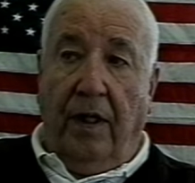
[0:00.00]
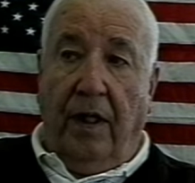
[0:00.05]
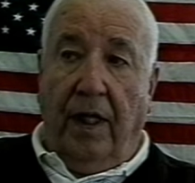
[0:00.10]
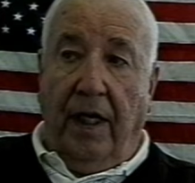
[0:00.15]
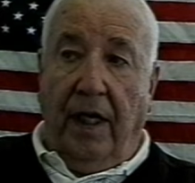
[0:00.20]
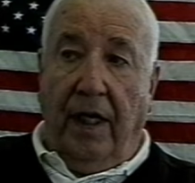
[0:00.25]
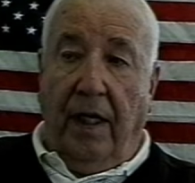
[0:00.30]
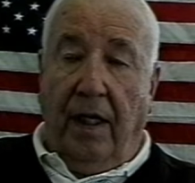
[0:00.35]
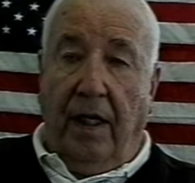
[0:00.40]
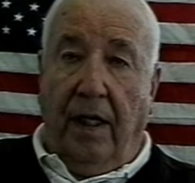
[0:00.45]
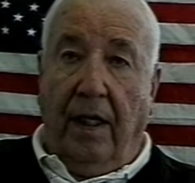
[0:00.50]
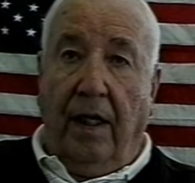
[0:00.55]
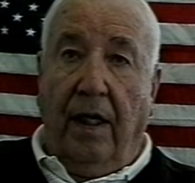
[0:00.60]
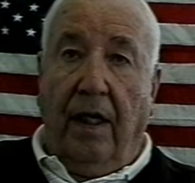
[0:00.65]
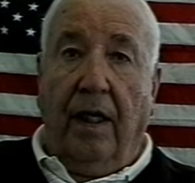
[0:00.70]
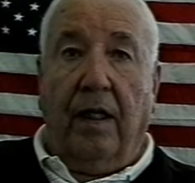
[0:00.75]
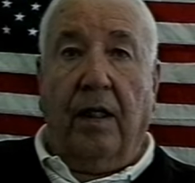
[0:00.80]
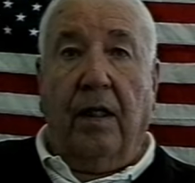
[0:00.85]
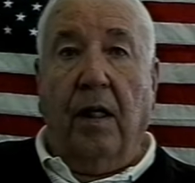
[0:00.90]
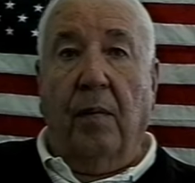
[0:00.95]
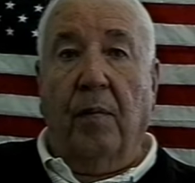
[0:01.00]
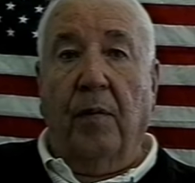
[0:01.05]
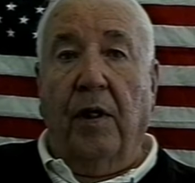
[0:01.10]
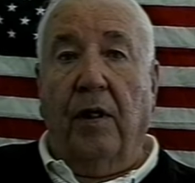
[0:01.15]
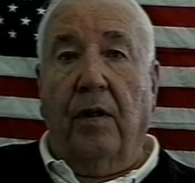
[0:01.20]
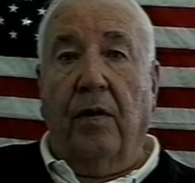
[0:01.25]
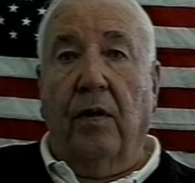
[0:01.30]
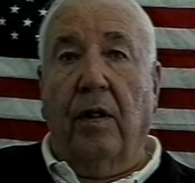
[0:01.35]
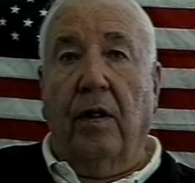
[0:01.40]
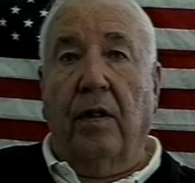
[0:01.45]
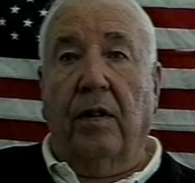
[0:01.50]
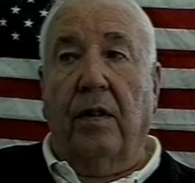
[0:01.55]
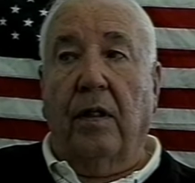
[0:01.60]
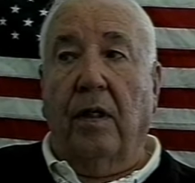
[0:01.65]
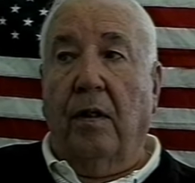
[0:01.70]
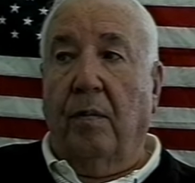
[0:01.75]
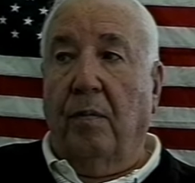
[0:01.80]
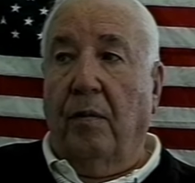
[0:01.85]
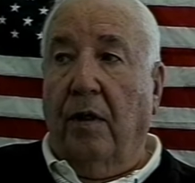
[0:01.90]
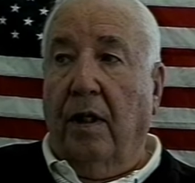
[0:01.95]
and they had a company called
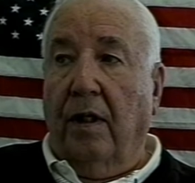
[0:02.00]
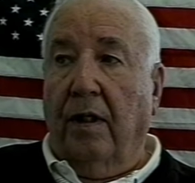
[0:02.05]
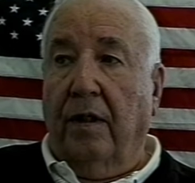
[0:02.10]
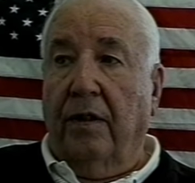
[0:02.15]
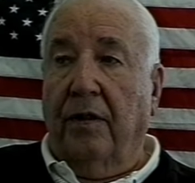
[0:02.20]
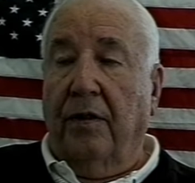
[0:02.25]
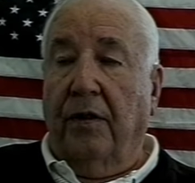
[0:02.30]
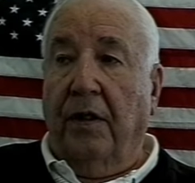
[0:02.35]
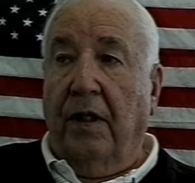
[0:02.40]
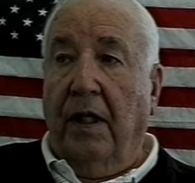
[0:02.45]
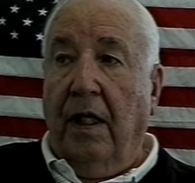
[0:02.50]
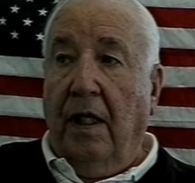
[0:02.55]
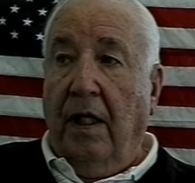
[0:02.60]
Tull Brothers,